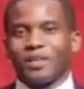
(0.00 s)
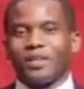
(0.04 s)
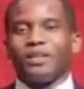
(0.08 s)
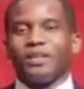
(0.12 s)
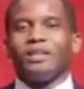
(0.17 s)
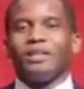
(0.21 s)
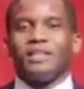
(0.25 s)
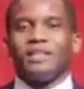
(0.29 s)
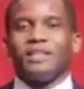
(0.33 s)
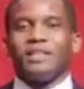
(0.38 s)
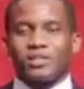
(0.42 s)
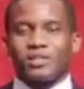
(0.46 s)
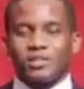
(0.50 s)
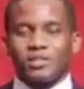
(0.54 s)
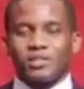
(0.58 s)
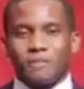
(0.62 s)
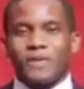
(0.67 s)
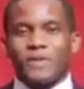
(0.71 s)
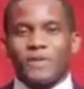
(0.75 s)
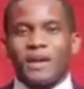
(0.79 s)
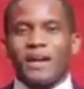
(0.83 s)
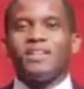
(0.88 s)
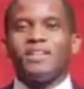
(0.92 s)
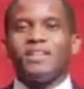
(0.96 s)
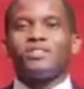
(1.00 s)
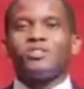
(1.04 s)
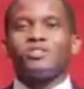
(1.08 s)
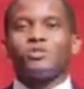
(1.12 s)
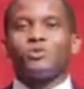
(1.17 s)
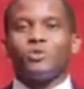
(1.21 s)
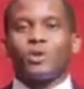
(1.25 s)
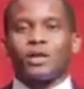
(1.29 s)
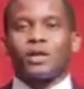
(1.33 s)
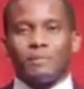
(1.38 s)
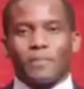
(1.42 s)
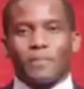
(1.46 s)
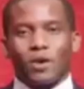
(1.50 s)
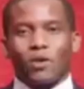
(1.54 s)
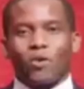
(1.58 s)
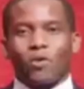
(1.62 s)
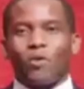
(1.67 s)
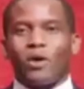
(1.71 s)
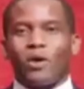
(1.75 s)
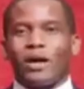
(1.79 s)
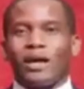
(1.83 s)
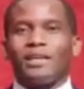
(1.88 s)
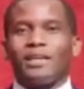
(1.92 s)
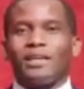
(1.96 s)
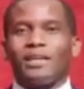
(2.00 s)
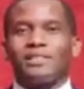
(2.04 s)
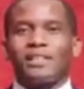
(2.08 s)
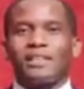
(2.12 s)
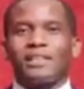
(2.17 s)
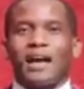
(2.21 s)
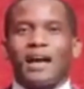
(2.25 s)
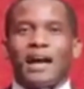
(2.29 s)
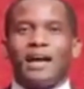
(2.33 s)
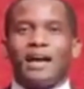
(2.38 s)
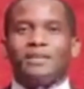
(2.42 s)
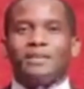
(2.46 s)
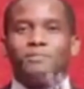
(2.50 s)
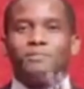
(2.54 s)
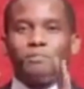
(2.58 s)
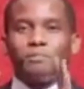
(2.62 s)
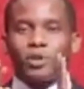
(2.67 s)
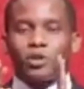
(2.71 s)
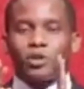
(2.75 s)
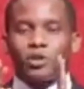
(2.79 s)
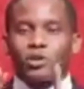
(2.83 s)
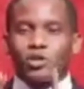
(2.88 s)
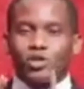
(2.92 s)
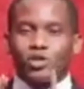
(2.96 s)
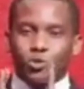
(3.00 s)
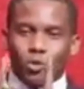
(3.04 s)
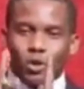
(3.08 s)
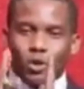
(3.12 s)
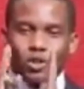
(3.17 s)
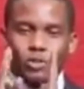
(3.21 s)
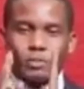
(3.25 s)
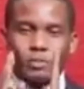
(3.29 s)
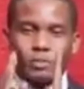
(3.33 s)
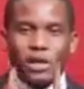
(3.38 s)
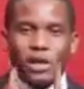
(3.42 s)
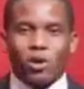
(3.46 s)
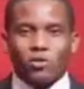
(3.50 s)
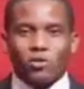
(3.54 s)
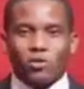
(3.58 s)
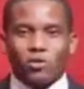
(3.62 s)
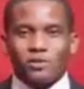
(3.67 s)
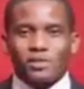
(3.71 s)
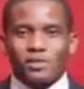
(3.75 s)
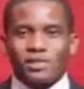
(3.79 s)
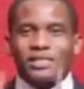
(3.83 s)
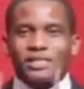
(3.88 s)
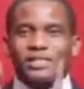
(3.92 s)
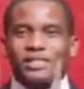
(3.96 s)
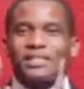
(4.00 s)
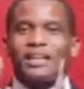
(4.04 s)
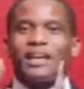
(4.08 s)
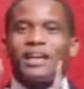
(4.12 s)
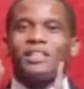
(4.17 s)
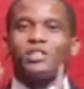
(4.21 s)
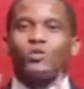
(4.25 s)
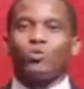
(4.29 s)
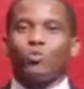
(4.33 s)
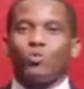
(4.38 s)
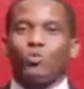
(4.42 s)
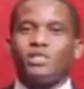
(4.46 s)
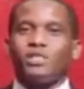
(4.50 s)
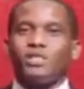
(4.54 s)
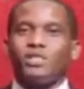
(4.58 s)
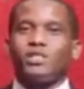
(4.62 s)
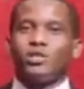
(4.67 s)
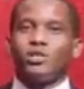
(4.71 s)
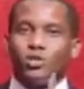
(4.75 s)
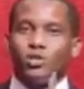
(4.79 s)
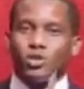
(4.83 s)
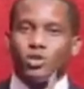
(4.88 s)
There are some things you can be quiet, and because you want to be consistent with your